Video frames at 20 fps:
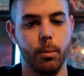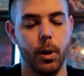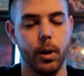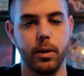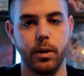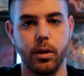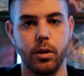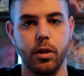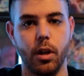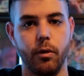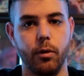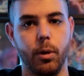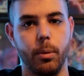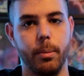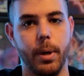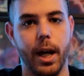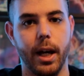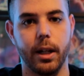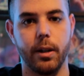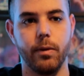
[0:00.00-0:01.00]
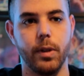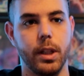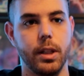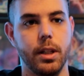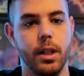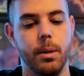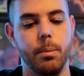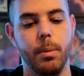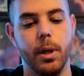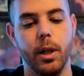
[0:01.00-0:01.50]
birds to shuffle them back if they
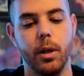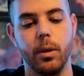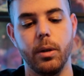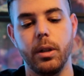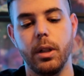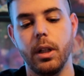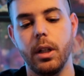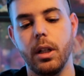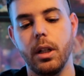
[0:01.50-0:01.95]
did mill.